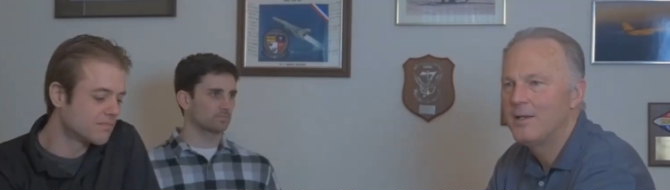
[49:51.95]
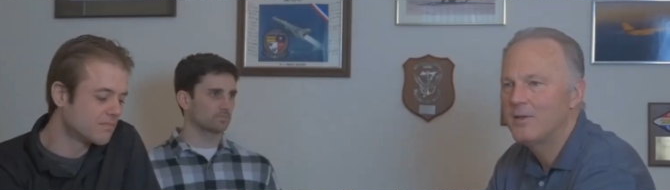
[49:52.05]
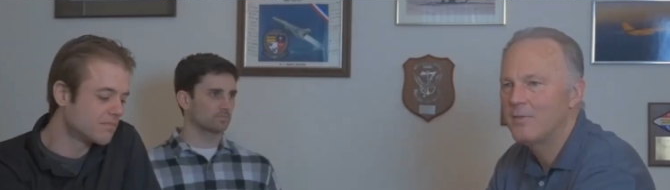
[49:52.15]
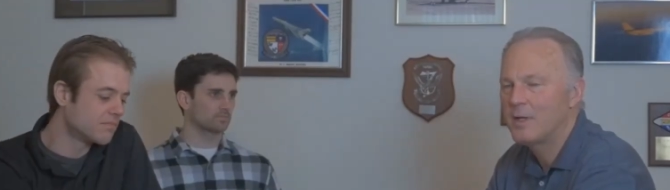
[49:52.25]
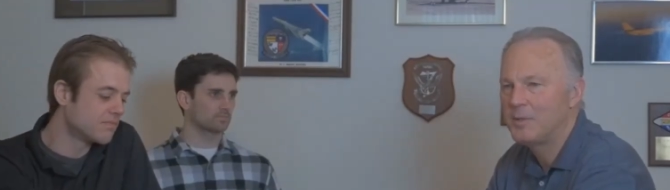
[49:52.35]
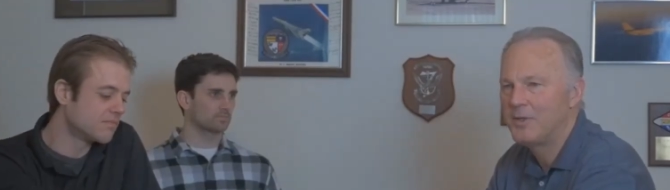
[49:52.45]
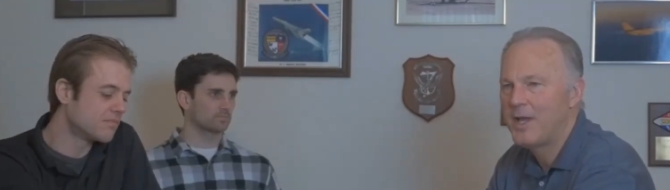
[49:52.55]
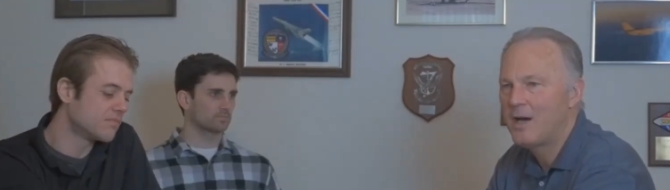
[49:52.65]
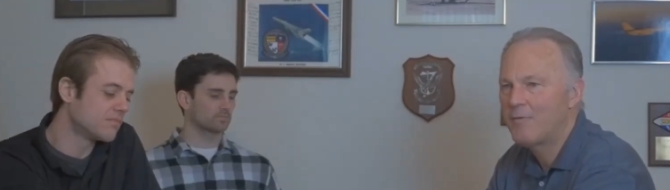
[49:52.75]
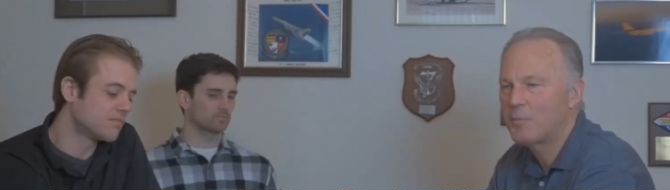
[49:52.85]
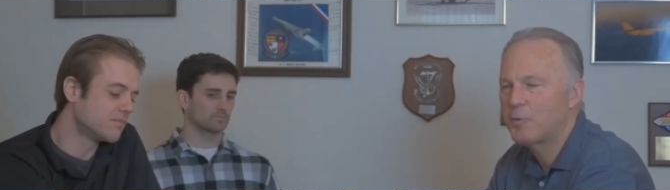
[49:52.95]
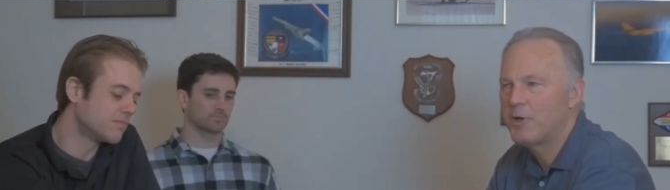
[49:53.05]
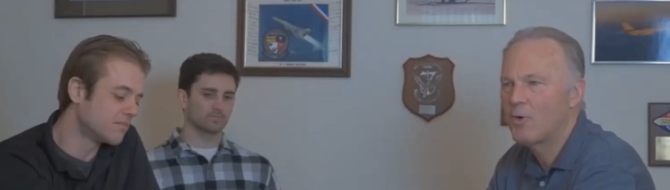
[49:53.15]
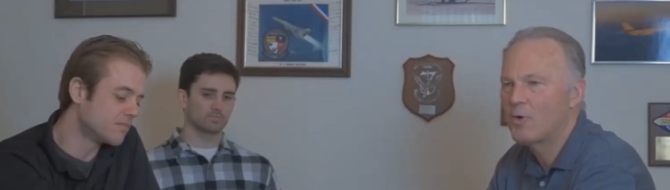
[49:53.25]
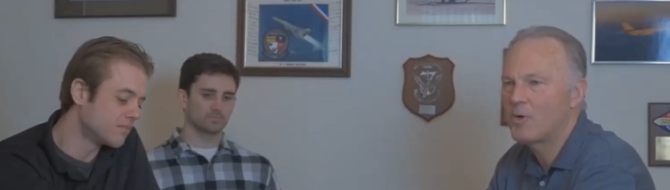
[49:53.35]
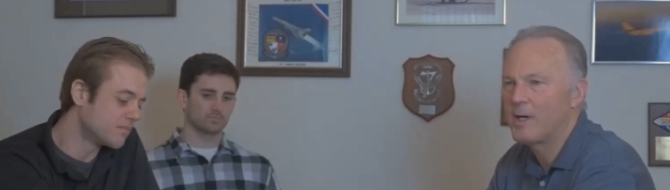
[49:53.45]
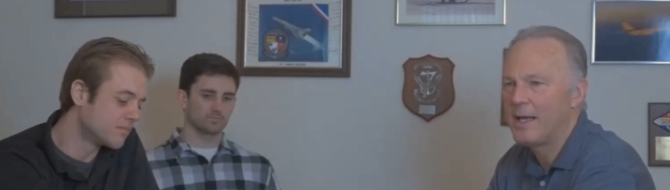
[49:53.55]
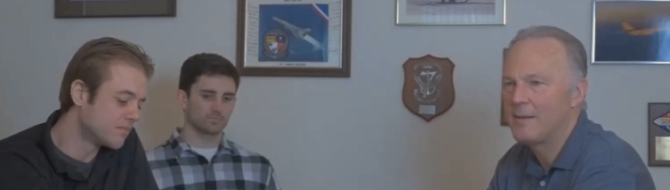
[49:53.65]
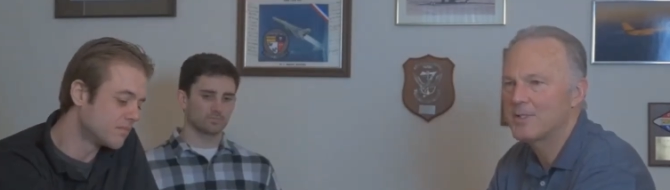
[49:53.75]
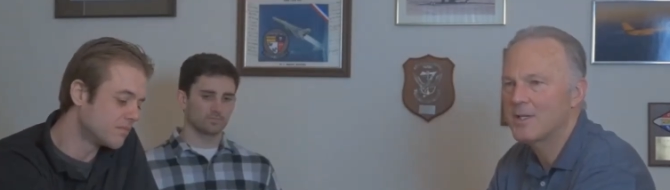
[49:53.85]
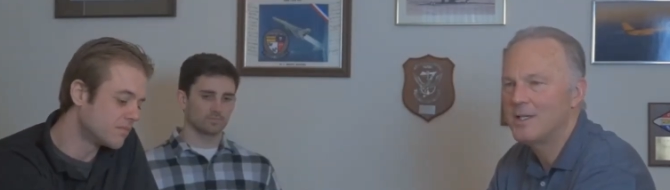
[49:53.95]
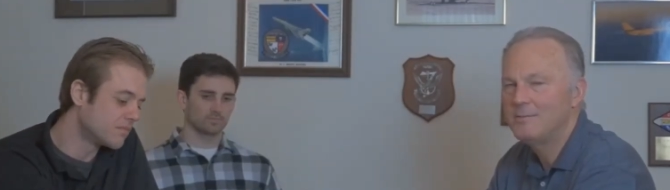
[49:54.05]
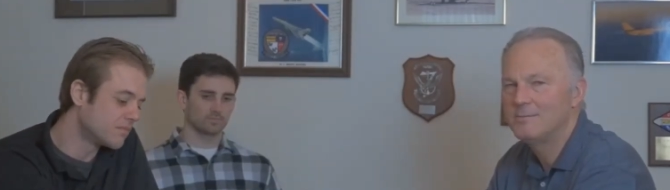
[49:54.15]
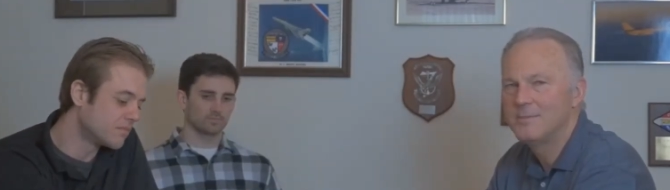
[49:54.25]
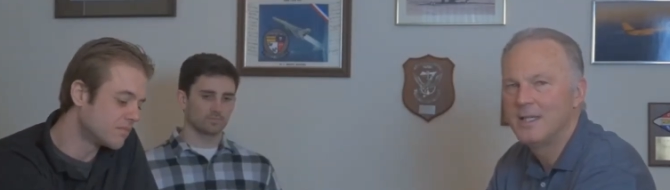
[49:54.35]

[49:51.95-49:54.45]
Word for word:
Speaker 1: It's available now for pre-order on Amazon.